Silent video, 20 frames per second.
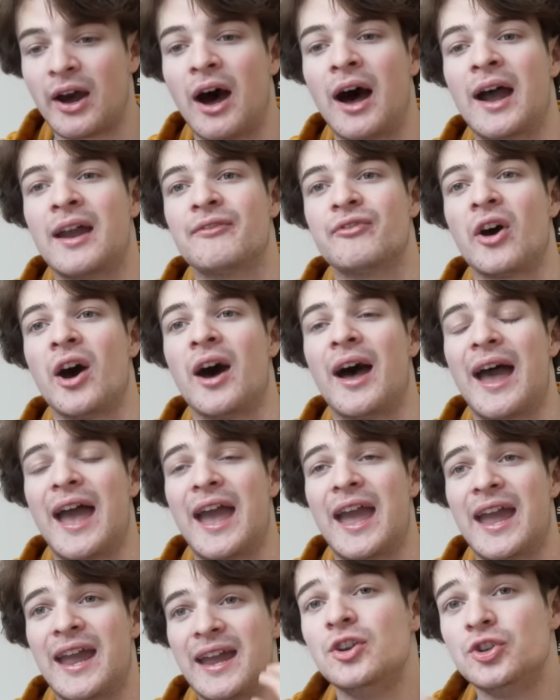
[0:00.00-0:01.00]
either
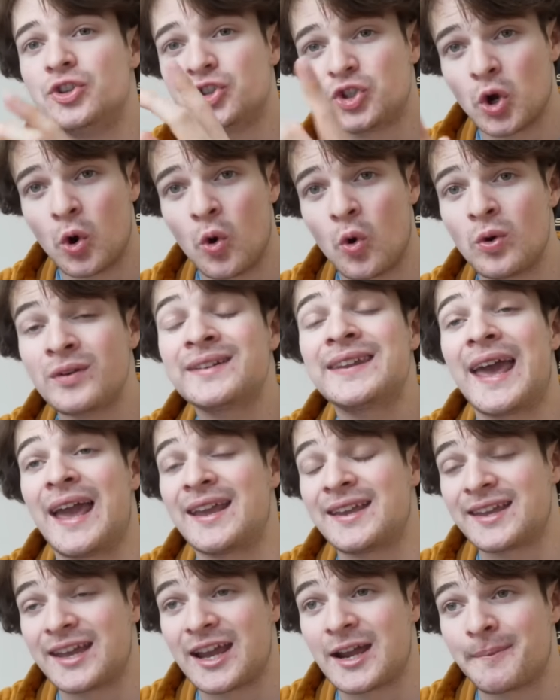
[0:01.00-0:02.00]
a dual
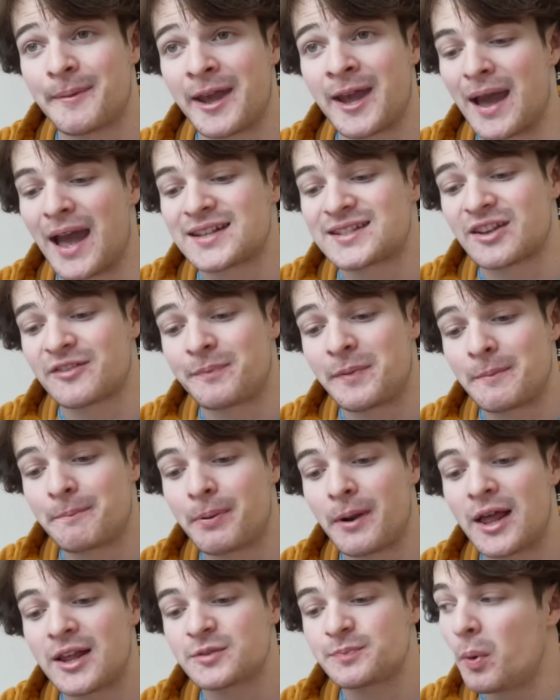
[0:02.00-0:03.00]
10 gigabit SFP
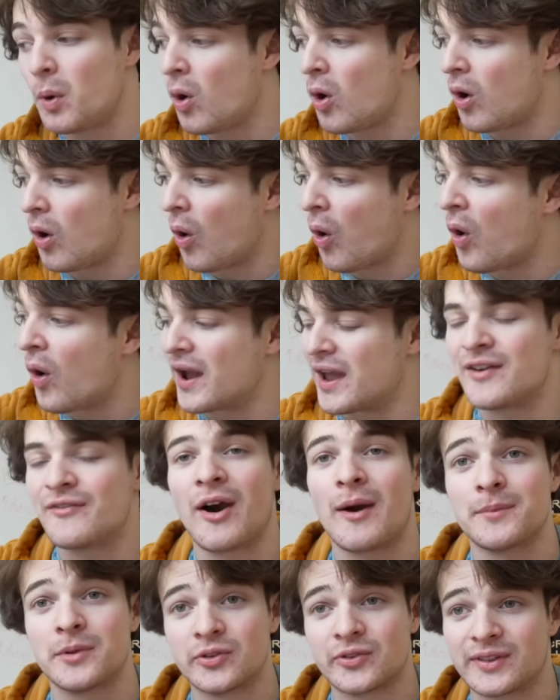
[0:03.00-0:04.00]
plus port, or if
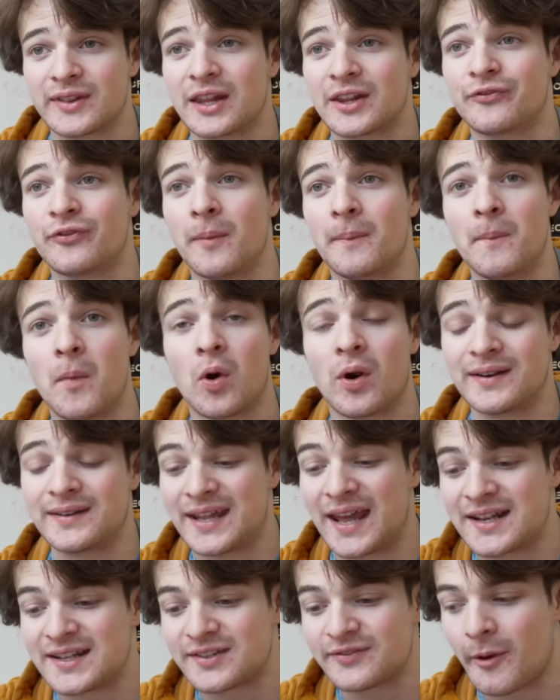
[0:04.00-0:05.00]
I'm using this for more
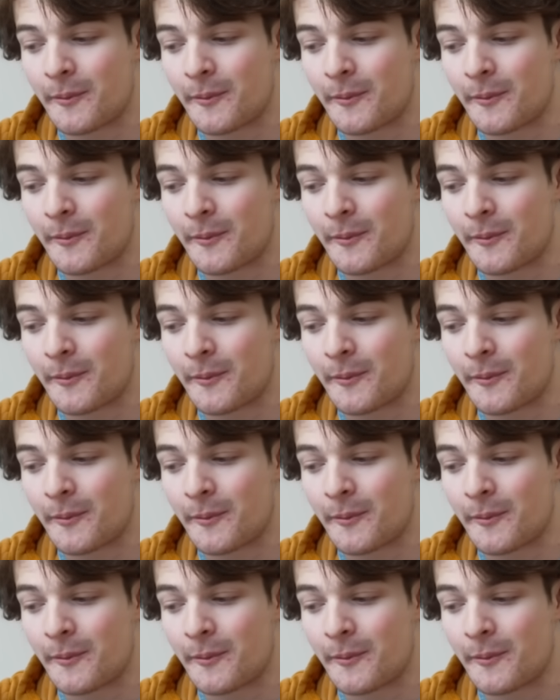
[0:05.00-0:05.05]
intensive